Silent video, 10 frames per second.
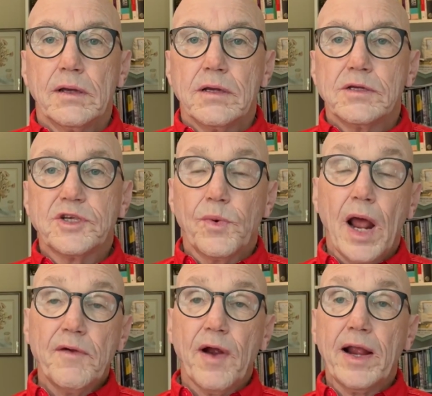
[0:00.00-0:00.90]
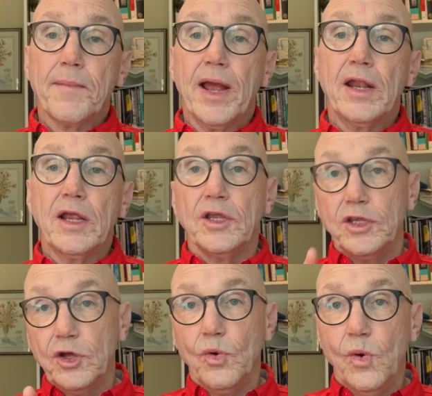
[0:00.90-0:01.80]
So would I recommend
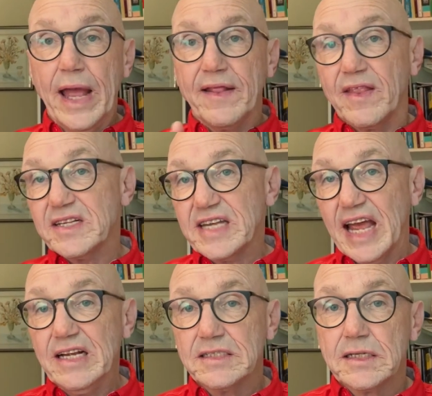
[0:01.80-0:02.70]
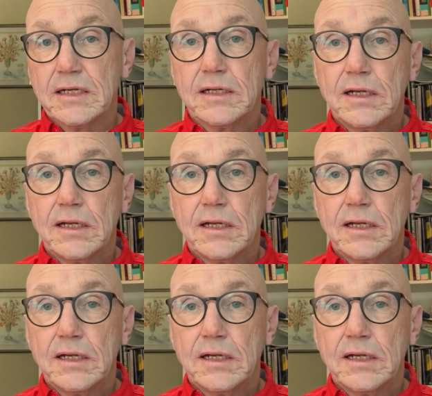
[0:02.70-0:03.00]
you get this case?